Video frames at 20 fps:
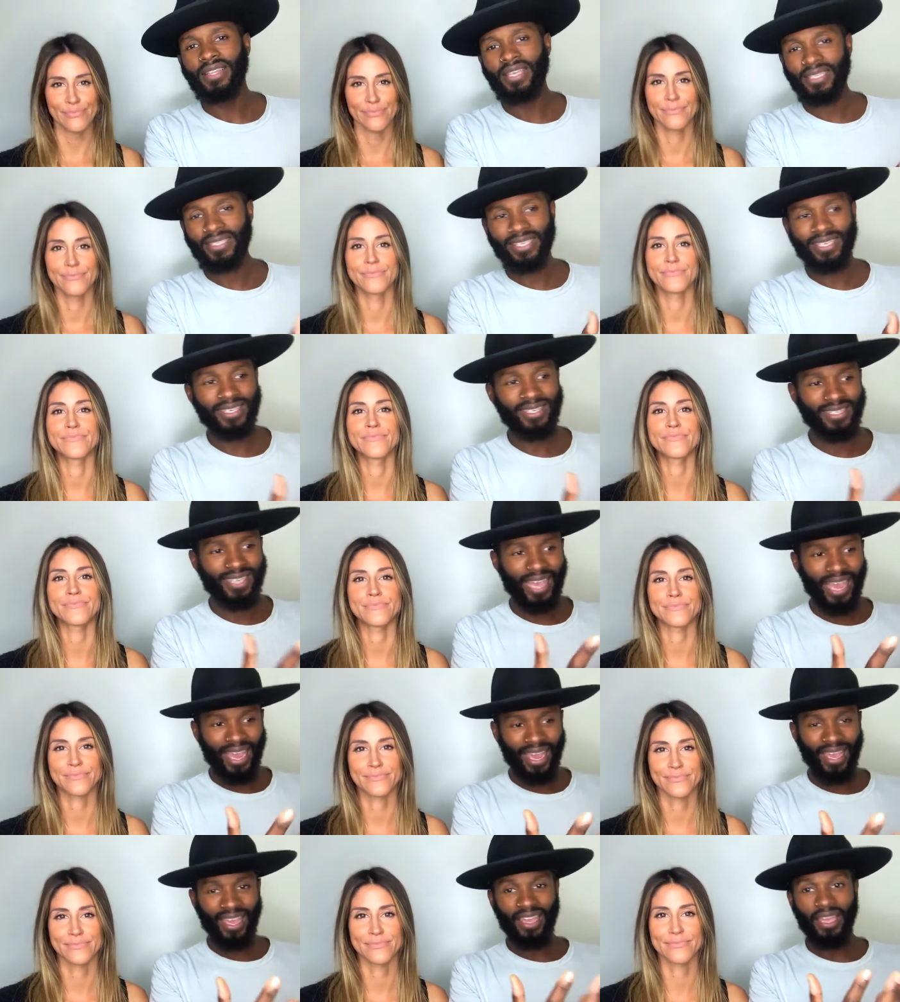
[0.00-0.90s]
Speaker 1: This
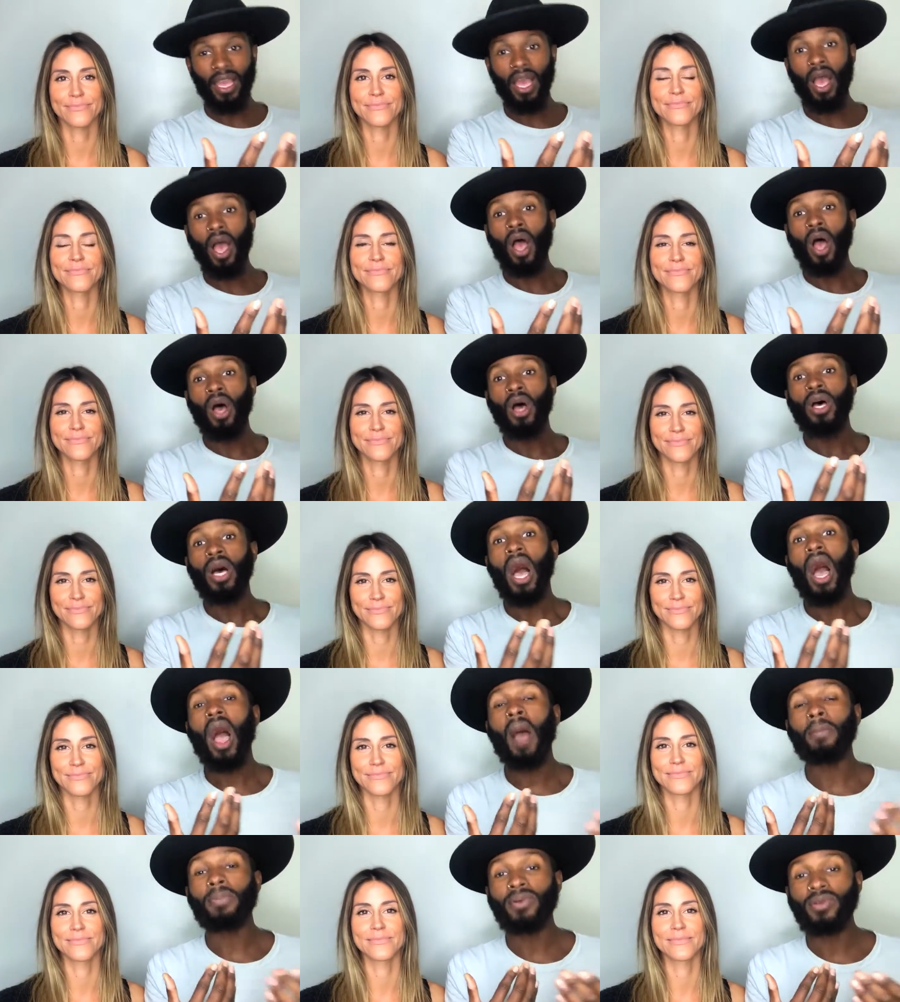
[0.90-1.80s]
is a
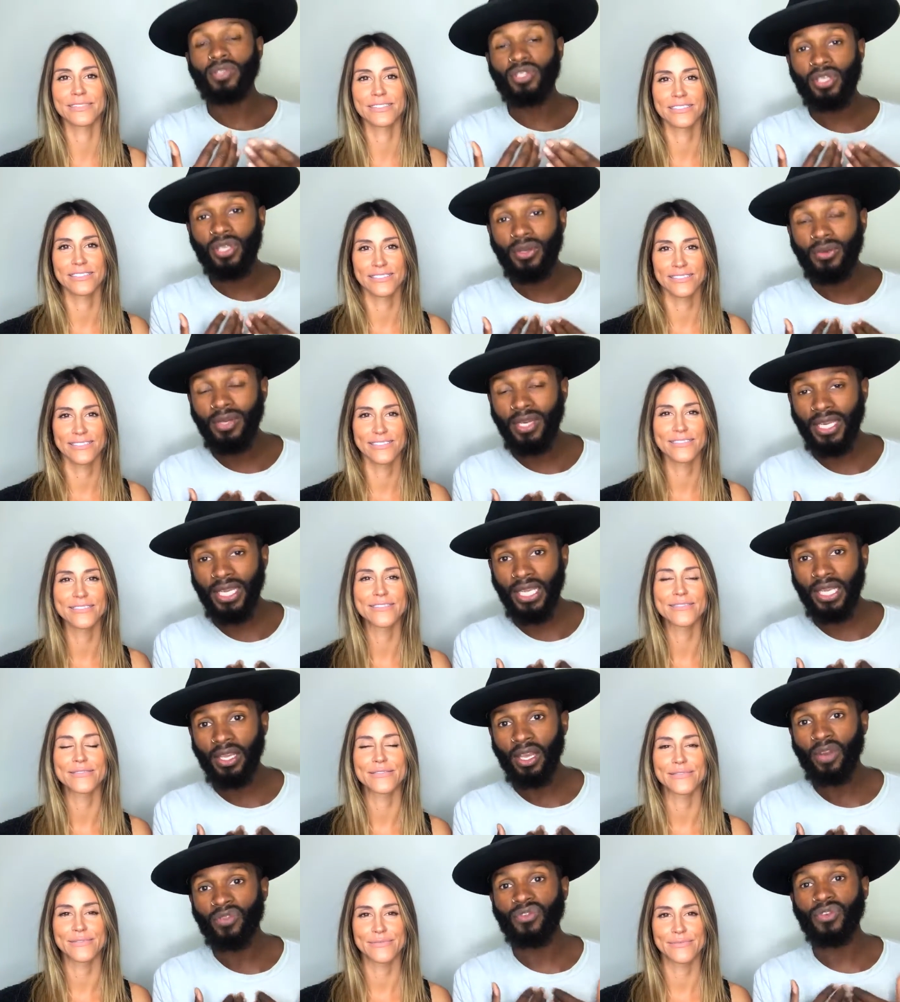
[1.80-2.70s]

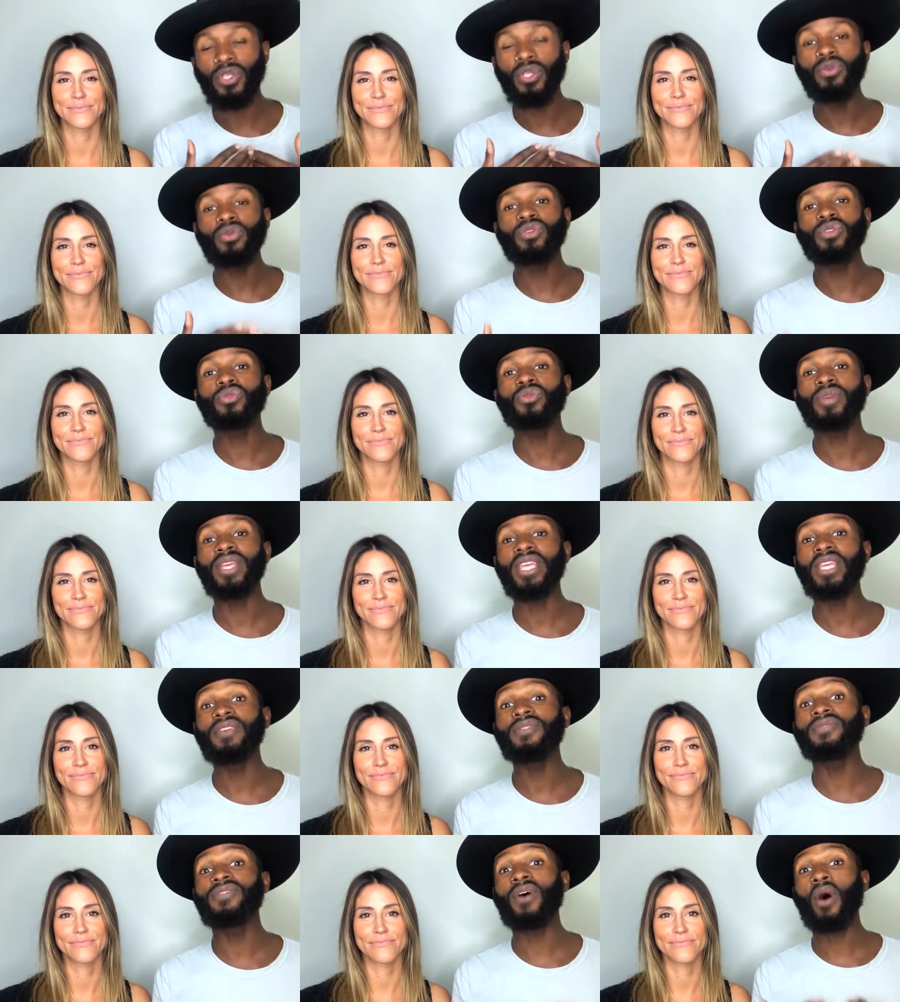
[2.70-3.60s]
opportunity for you to
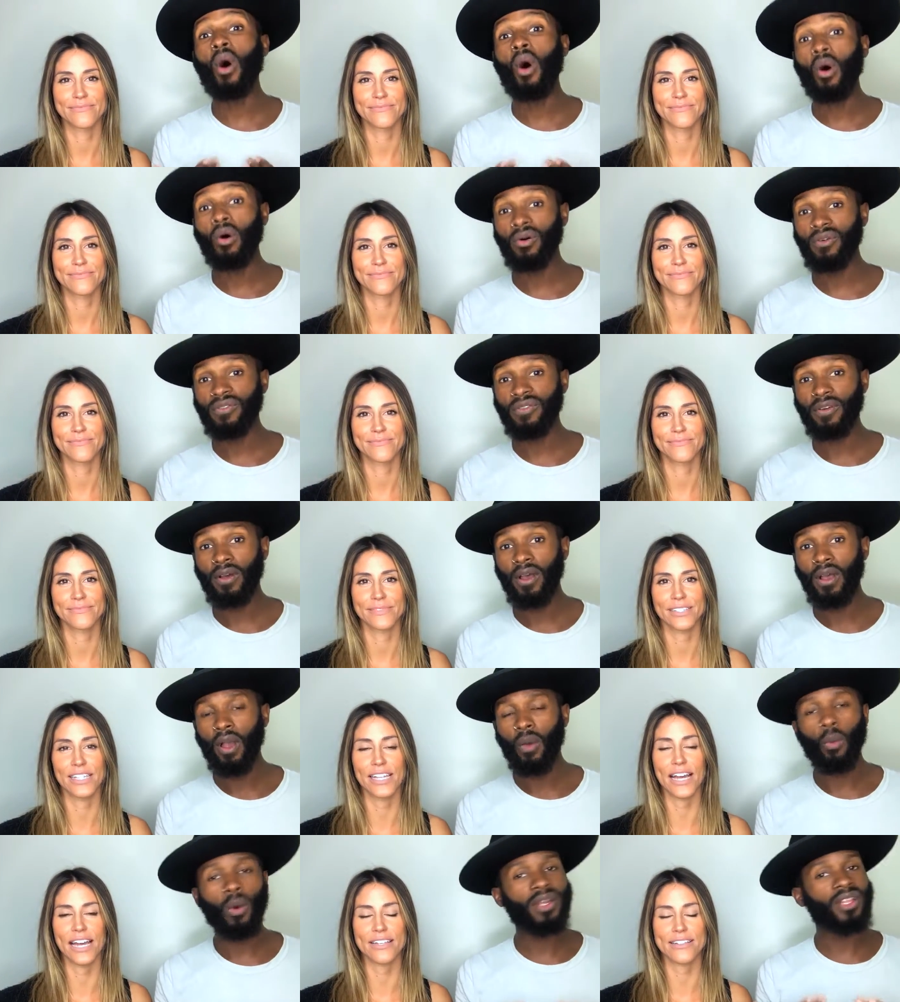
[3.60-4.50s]
evolve.
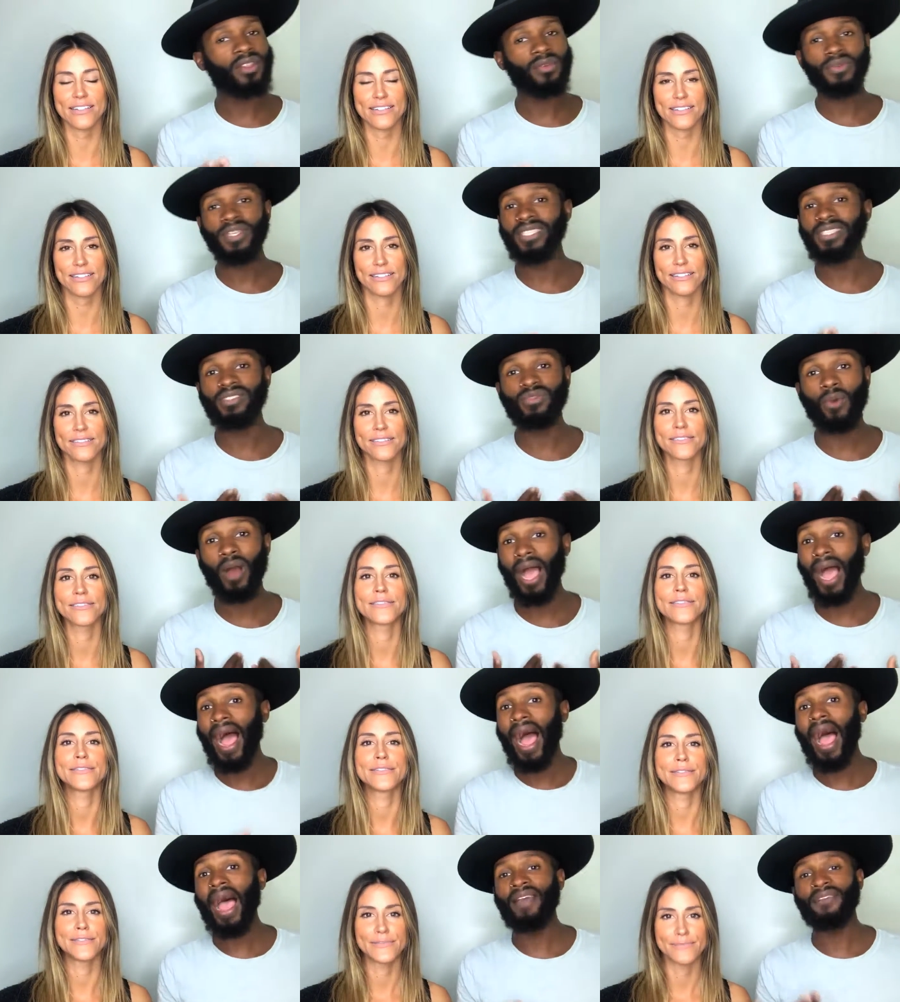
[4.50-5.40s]
Yes. One of the reasons
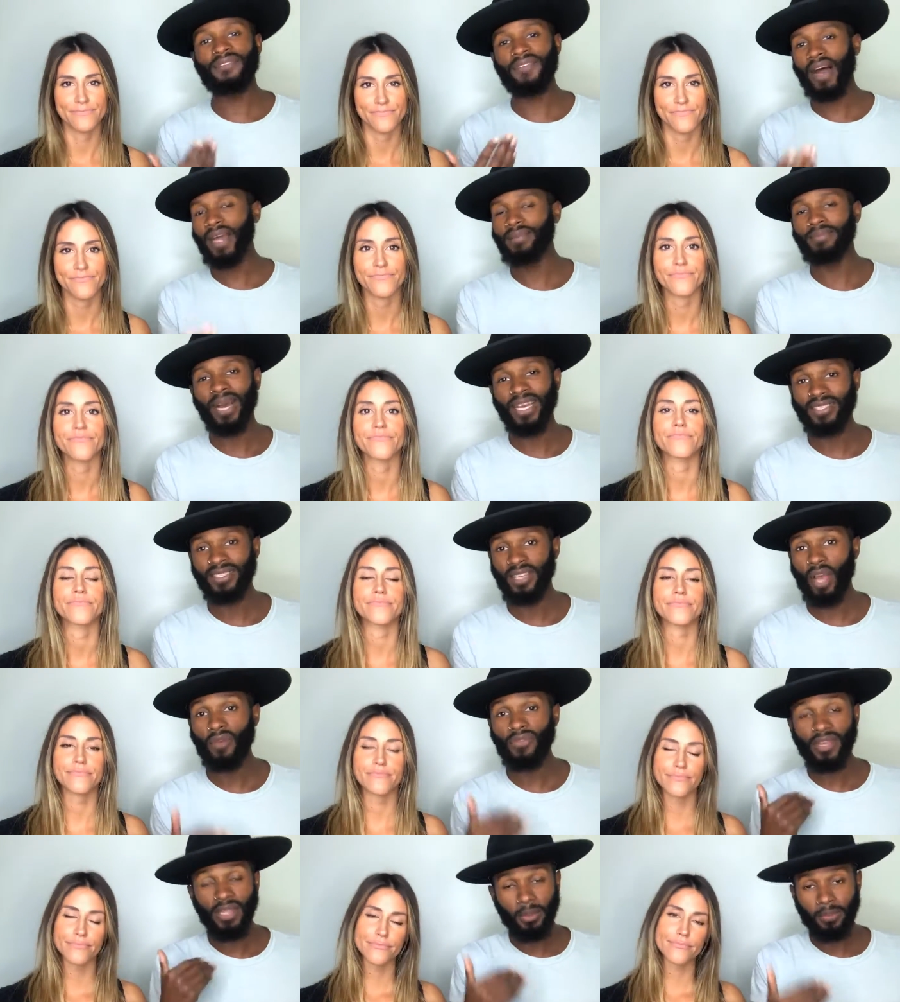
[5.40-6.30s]
why I find
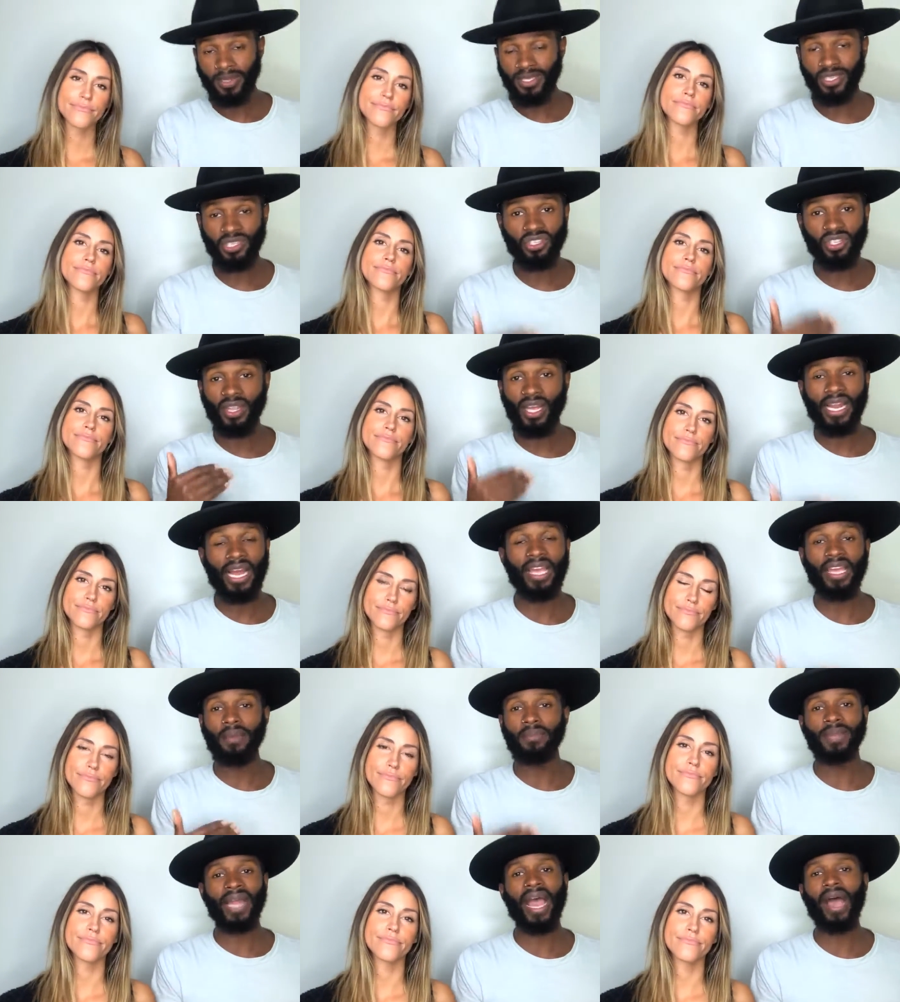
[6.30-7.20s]
myself in the position
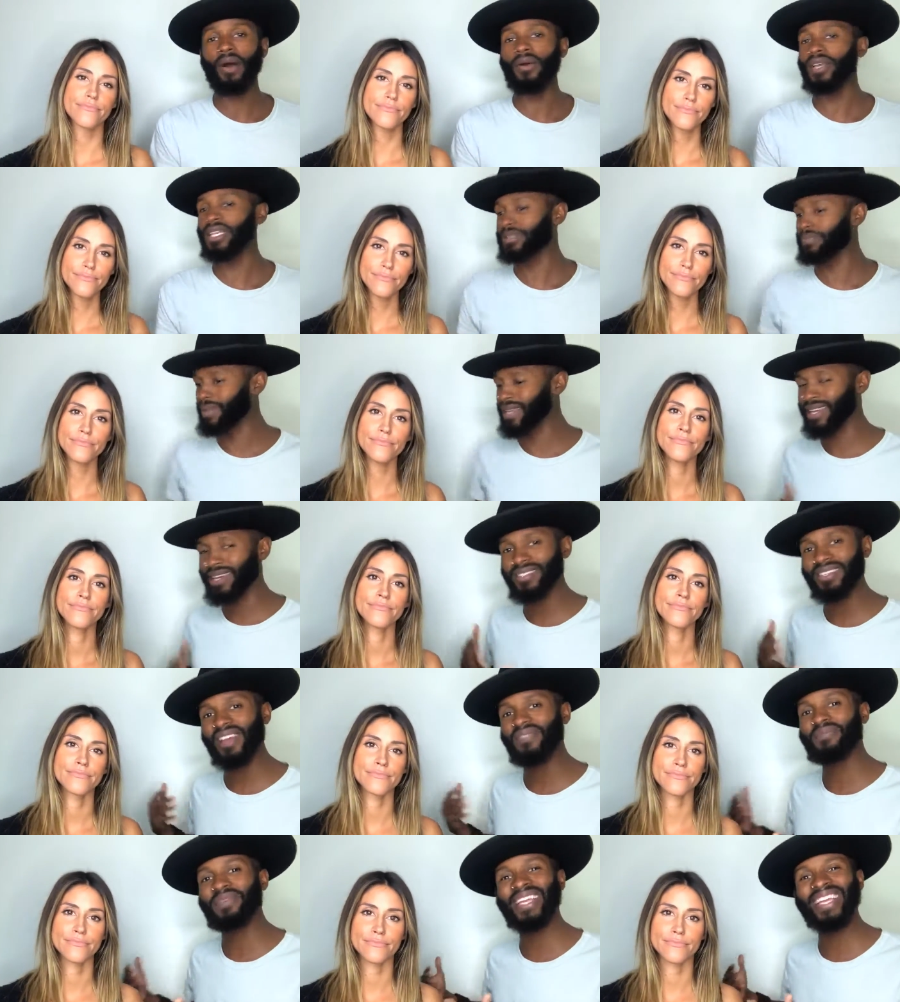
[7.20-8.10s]
that I am now is
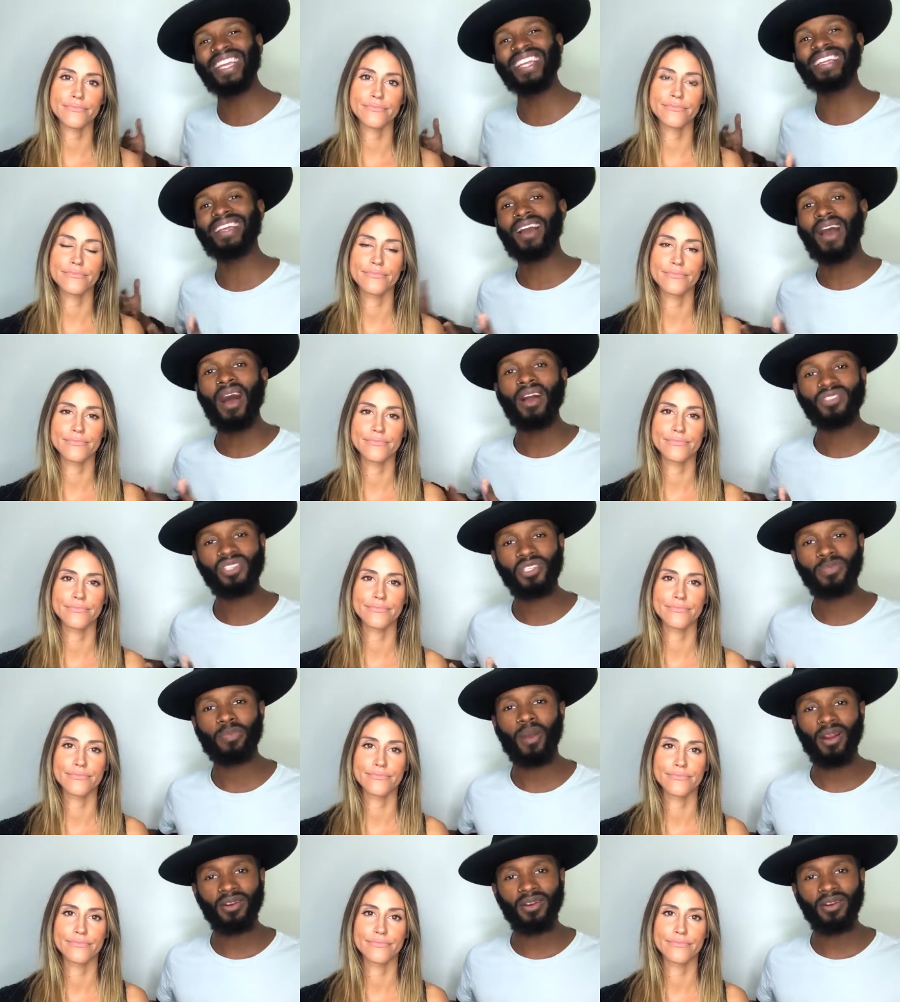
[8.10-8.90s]
because I've been in conscious